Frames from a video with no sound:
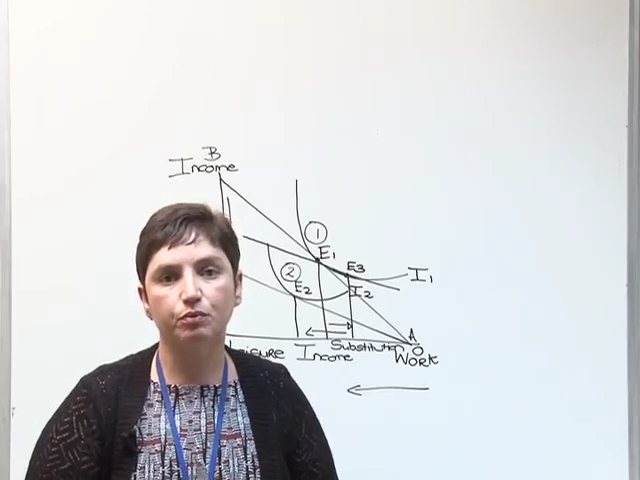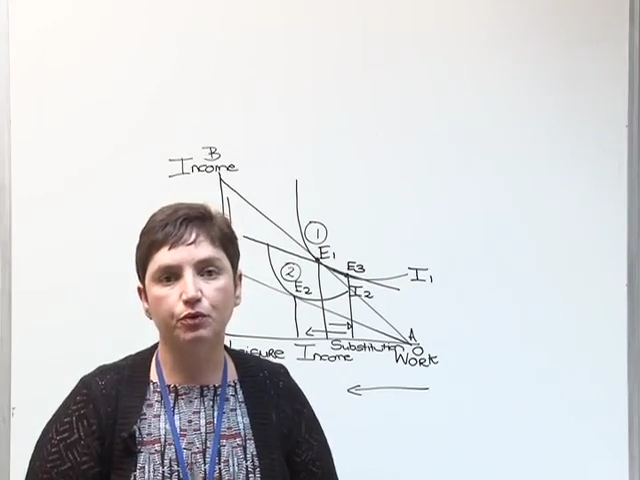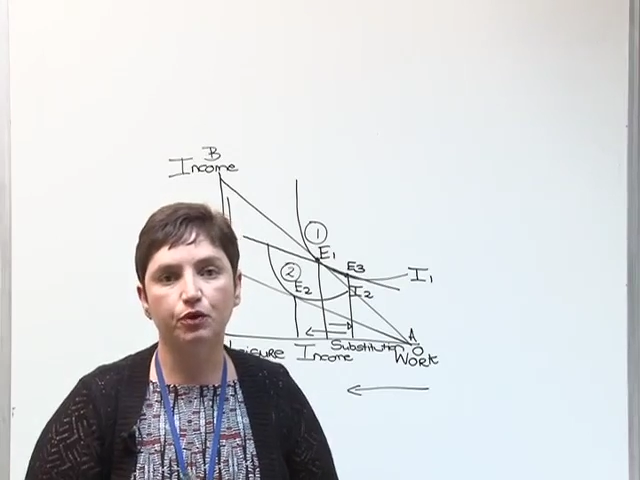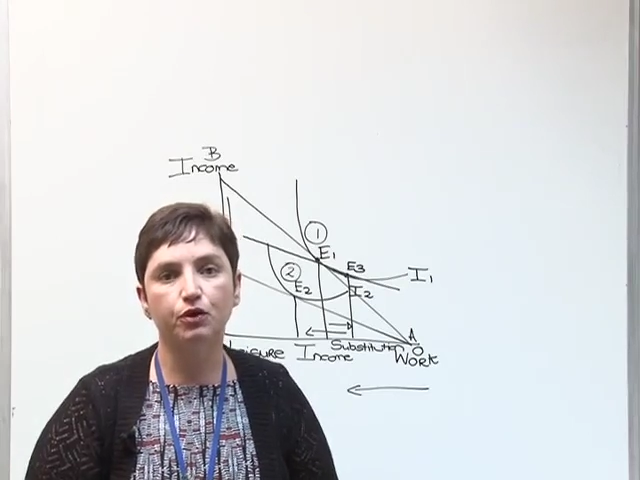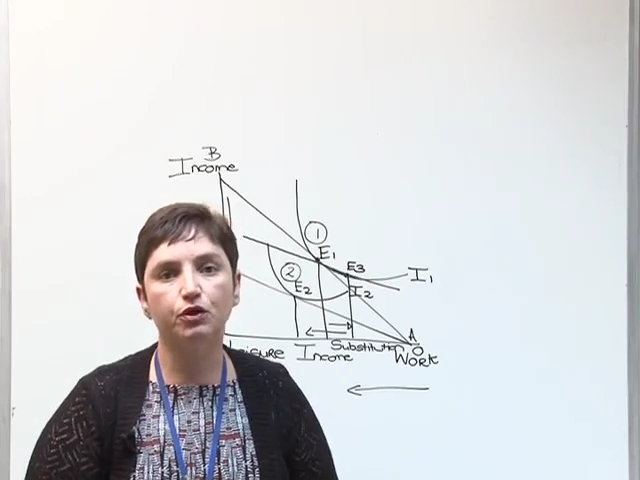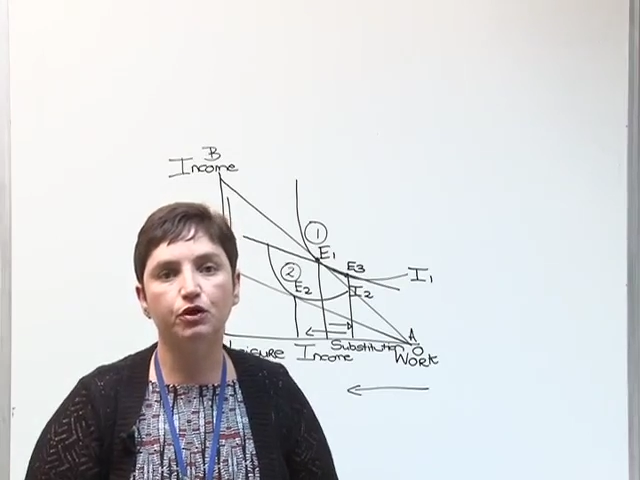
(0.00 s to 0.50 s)

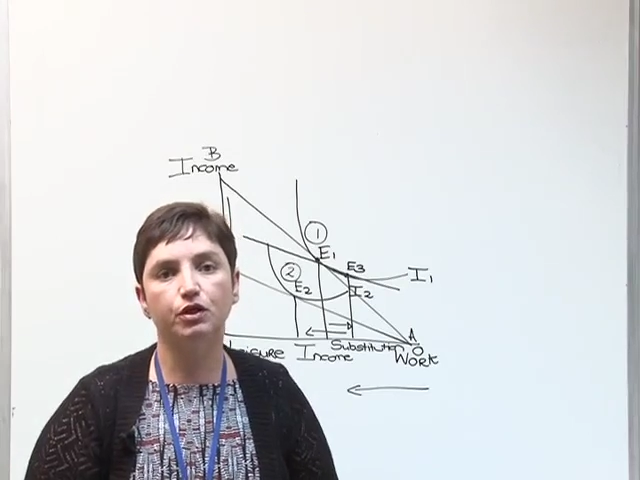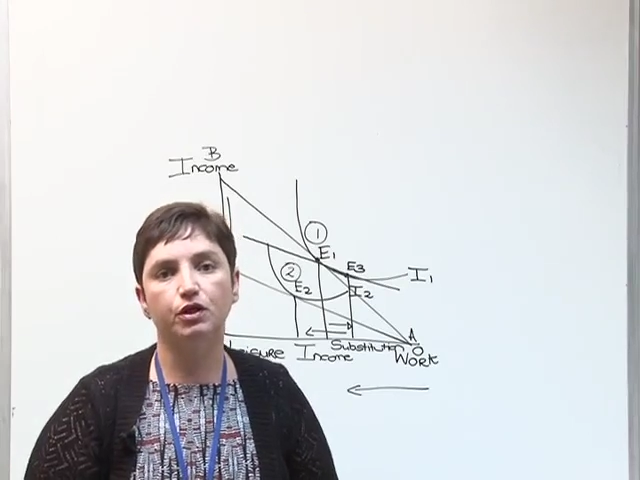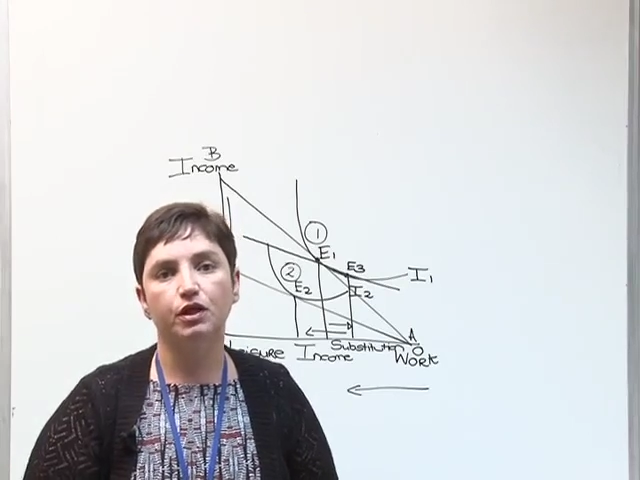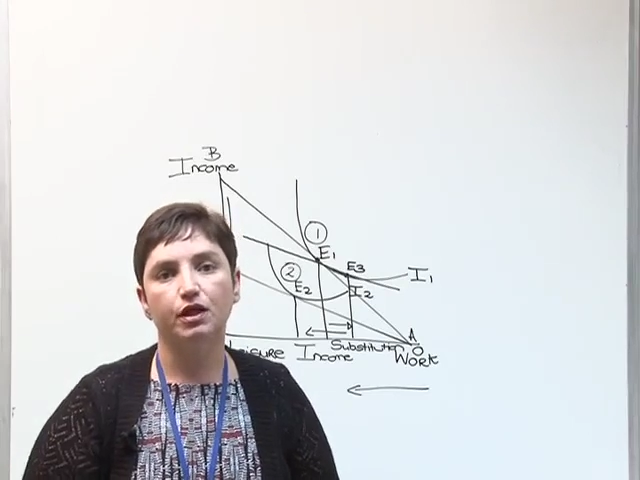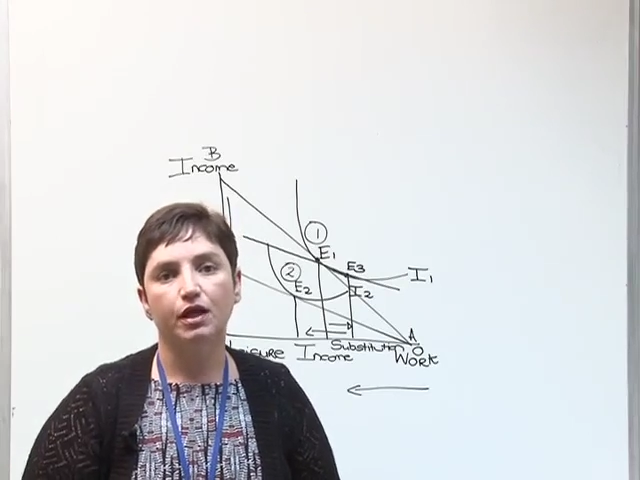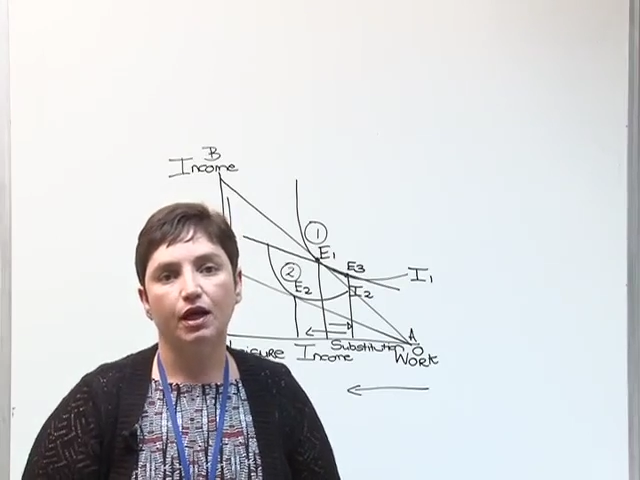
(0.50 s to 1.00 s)
burden
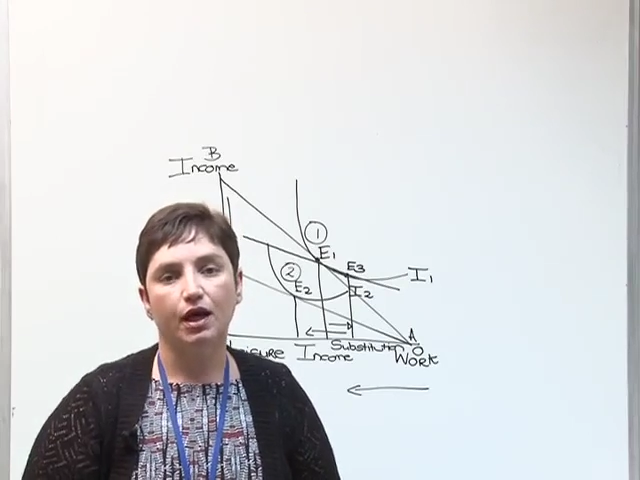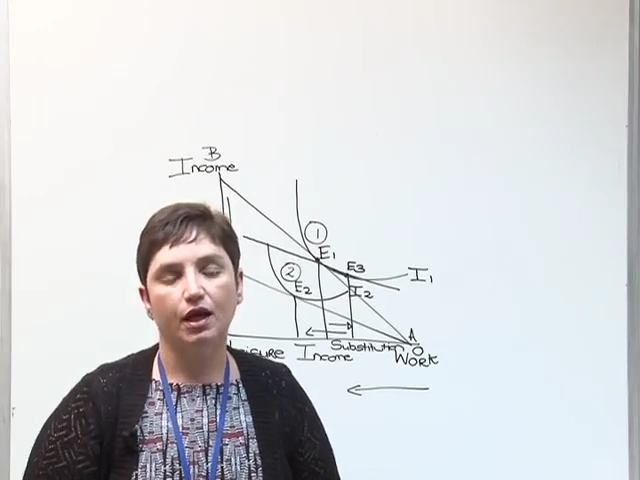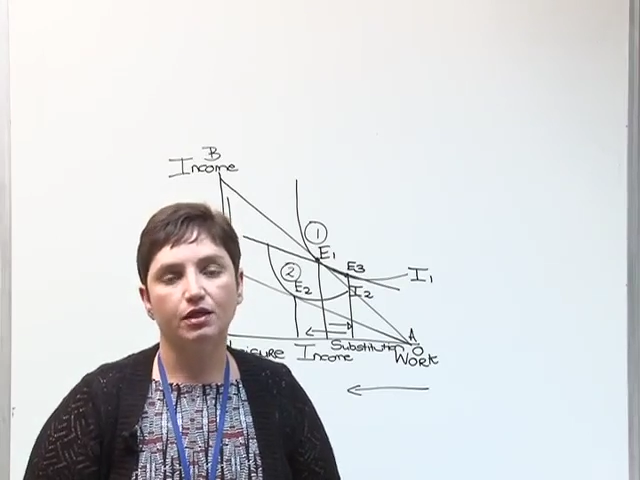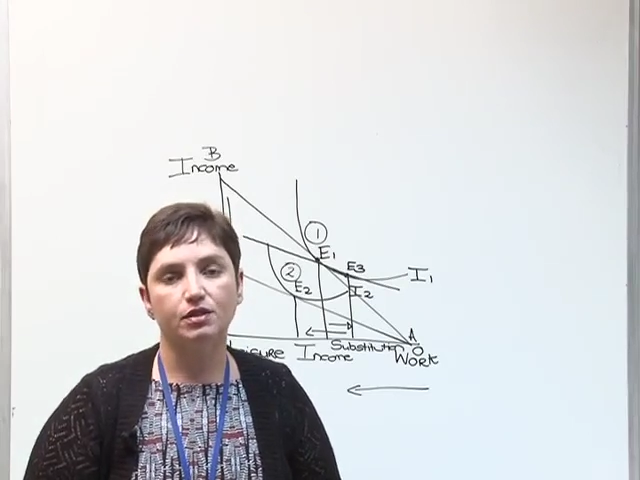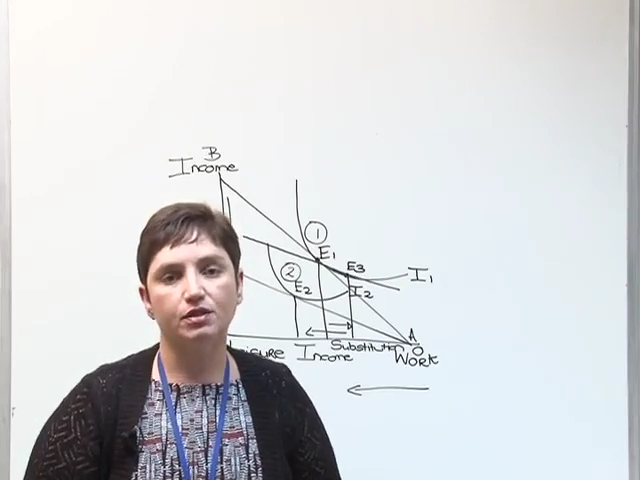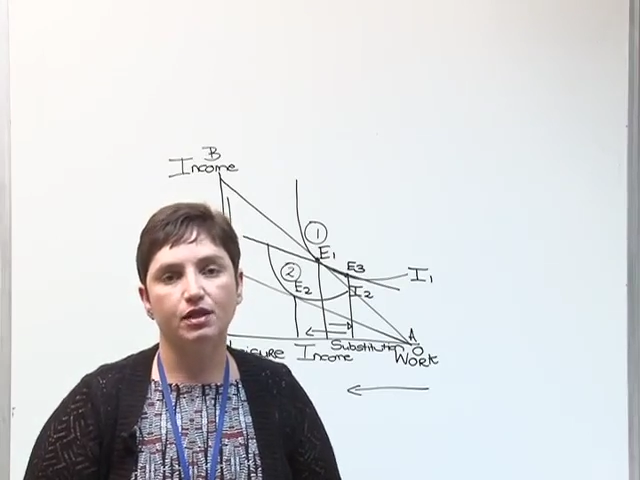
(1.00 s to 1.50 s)

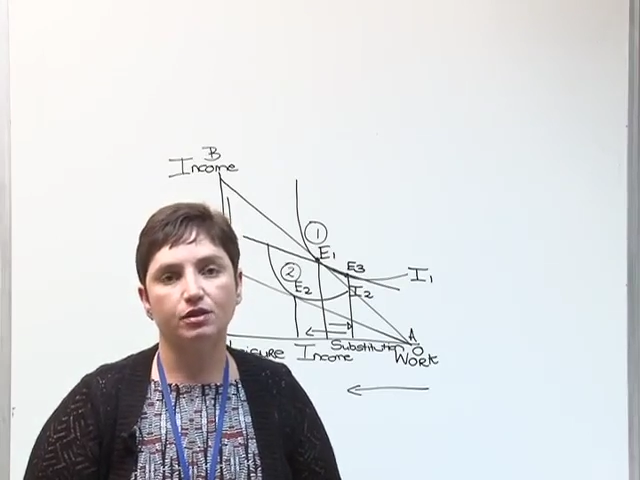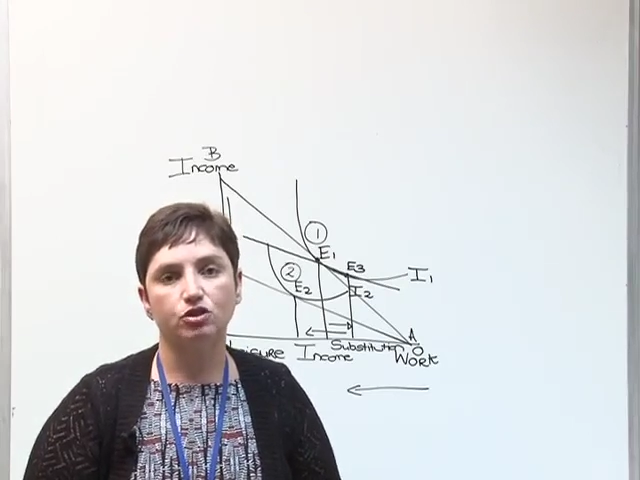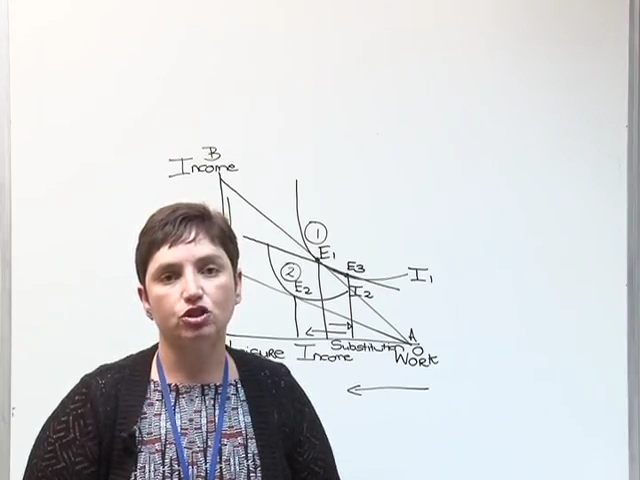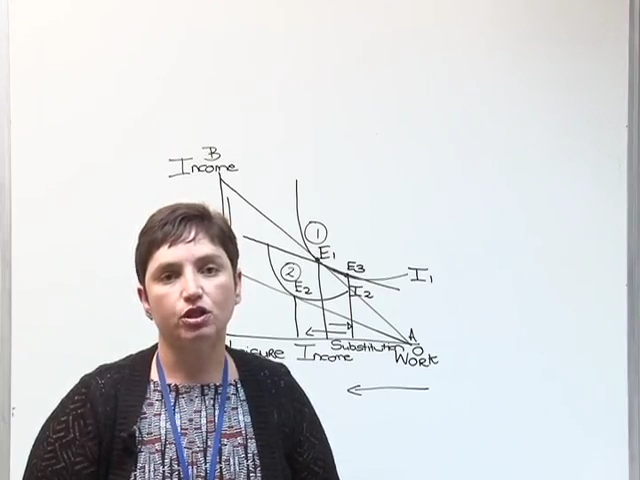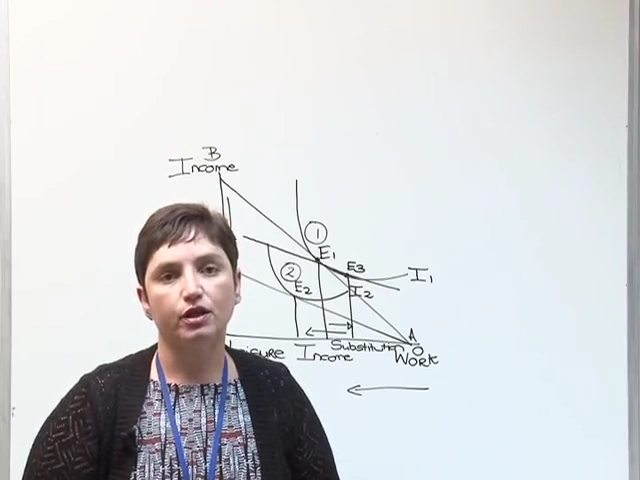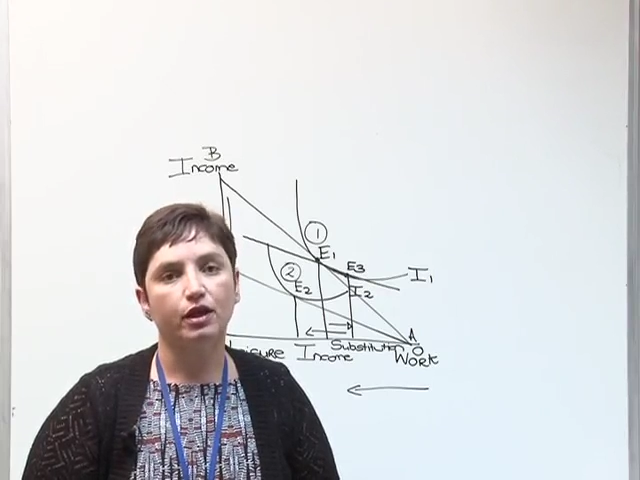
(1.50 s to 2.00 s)
as
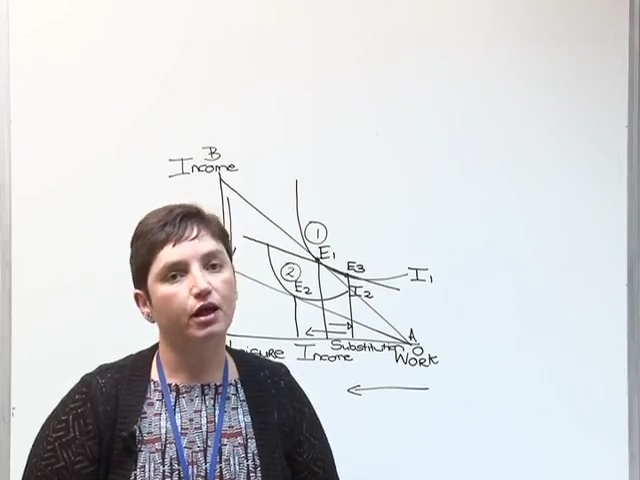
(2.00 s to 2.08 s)
such.